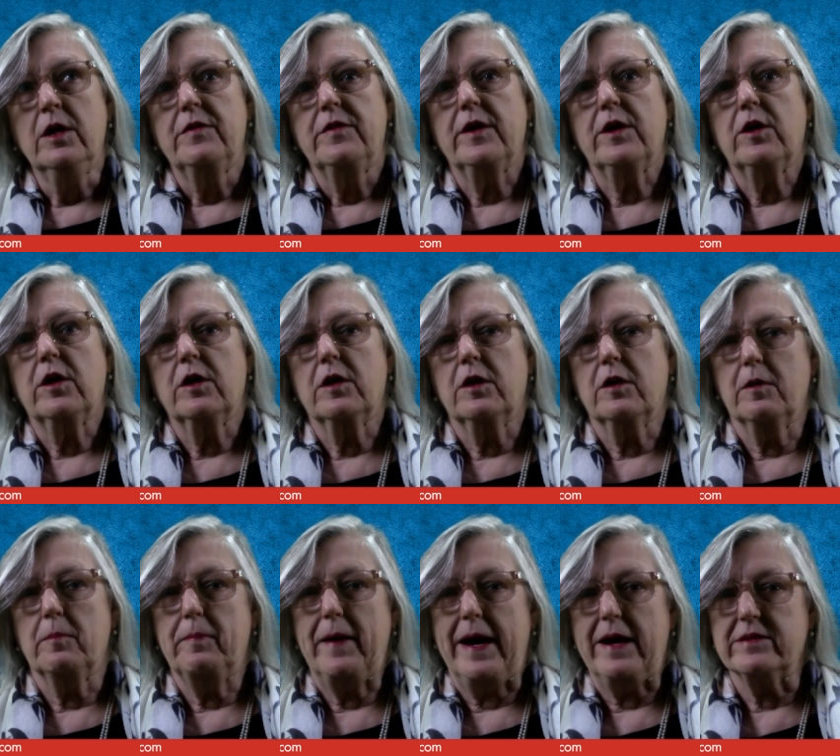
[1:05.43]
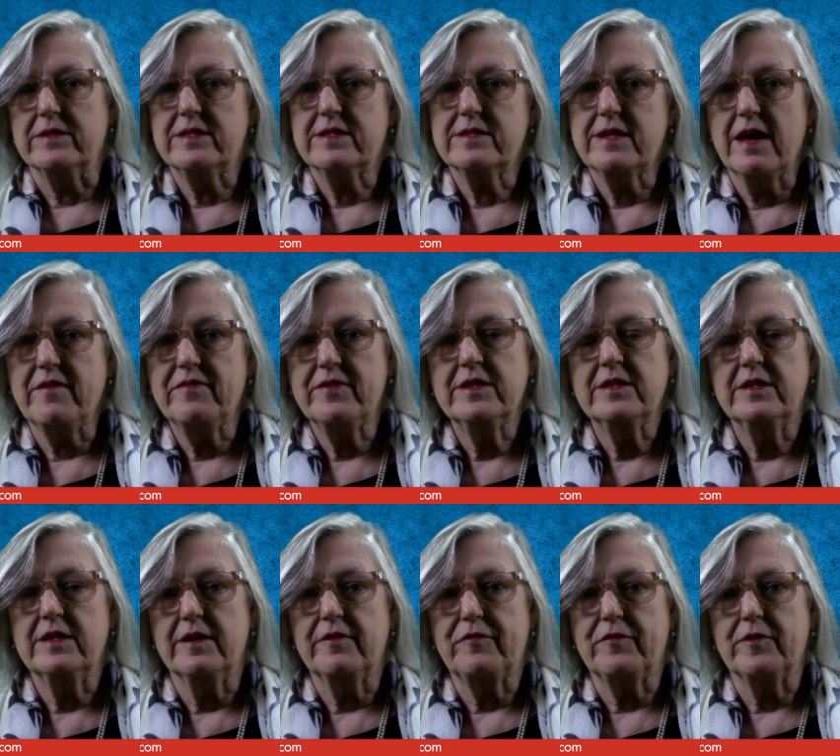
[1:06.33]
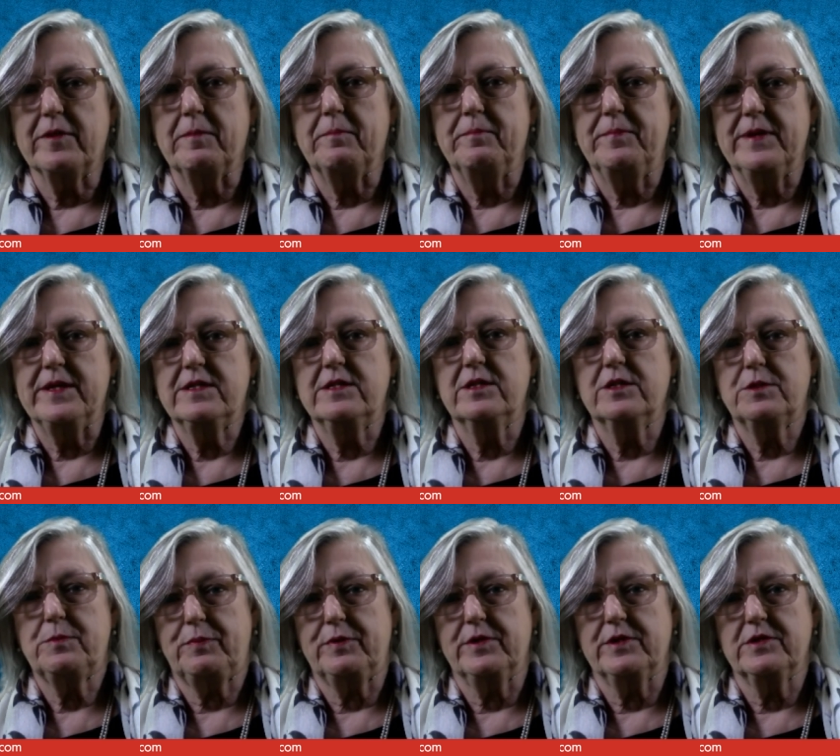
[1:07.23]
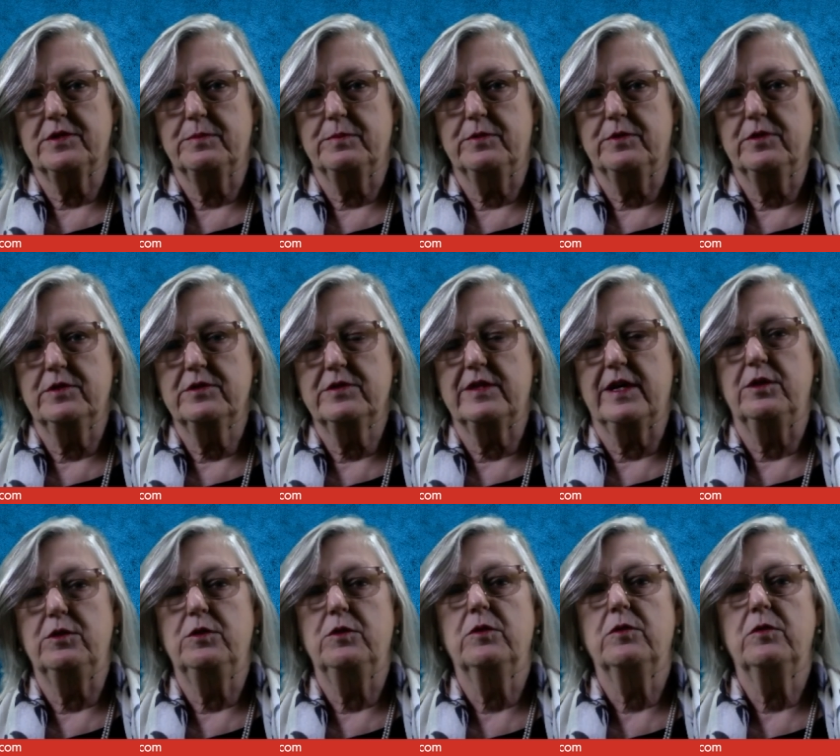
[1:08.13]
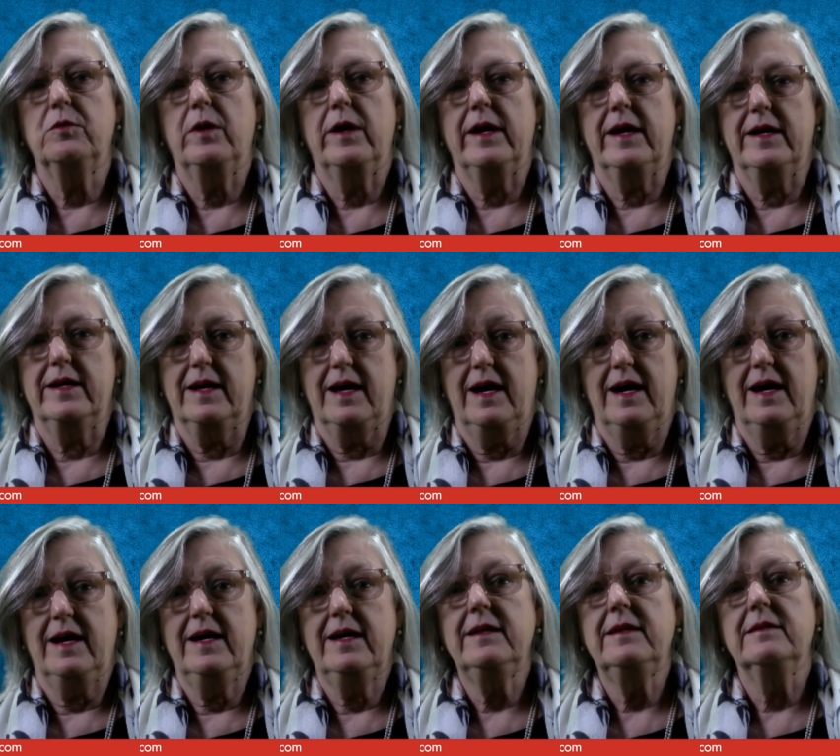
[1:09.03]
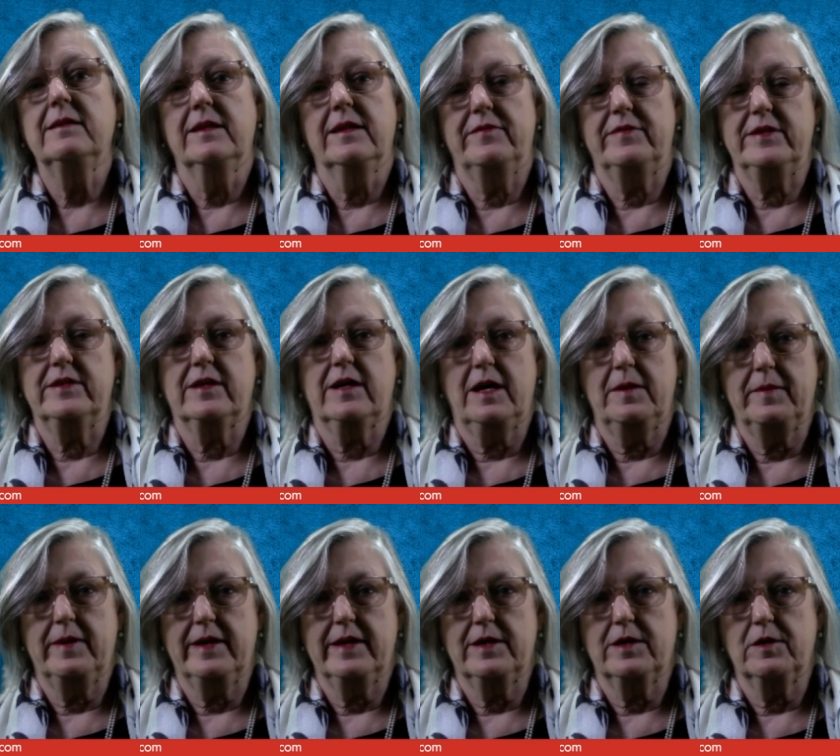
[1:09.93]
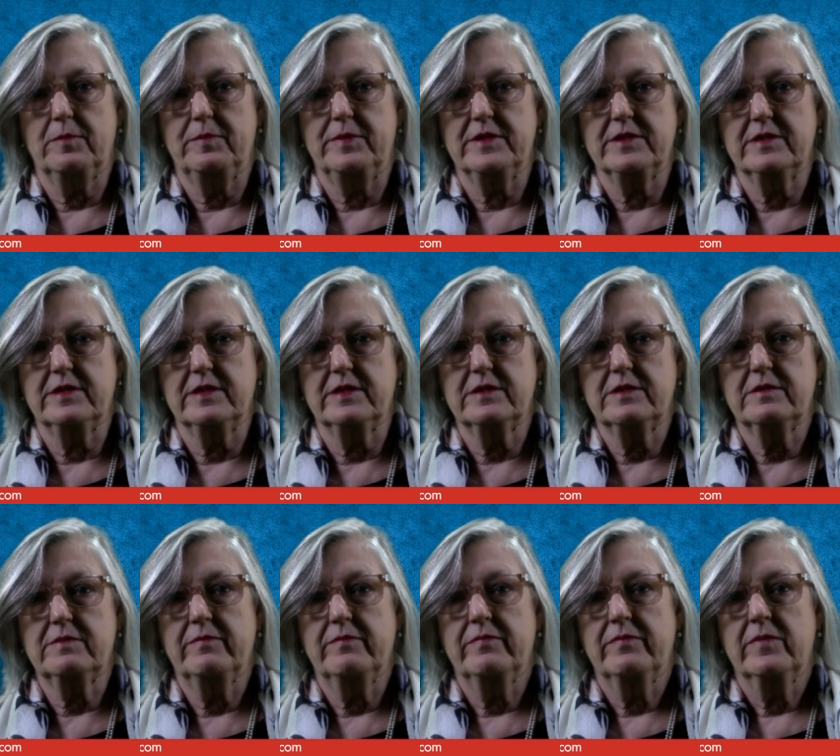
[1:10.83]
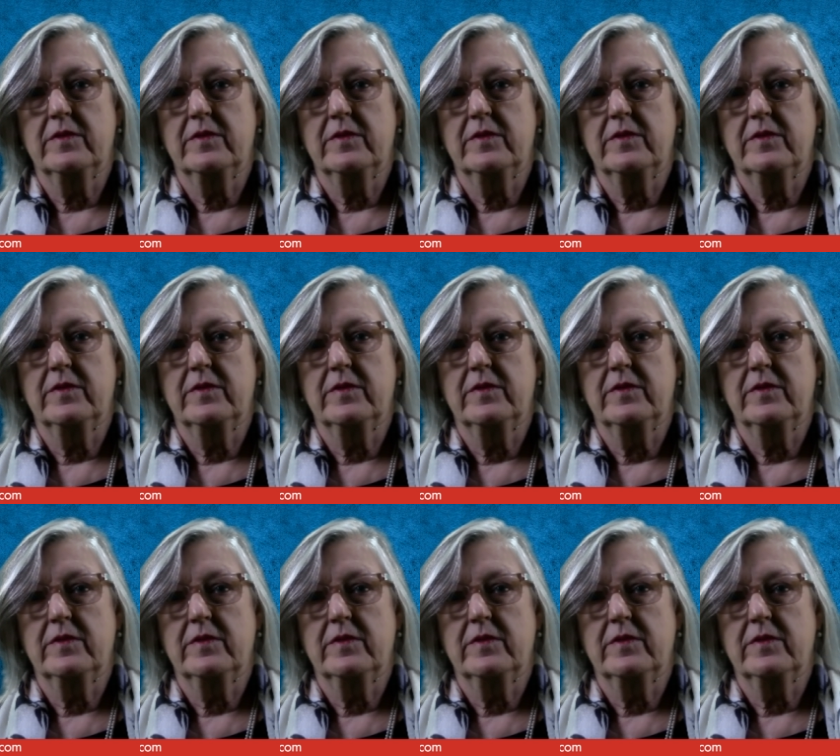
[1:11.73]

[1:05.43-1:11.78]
there are about seven different business principles that you and I live and die by in our business.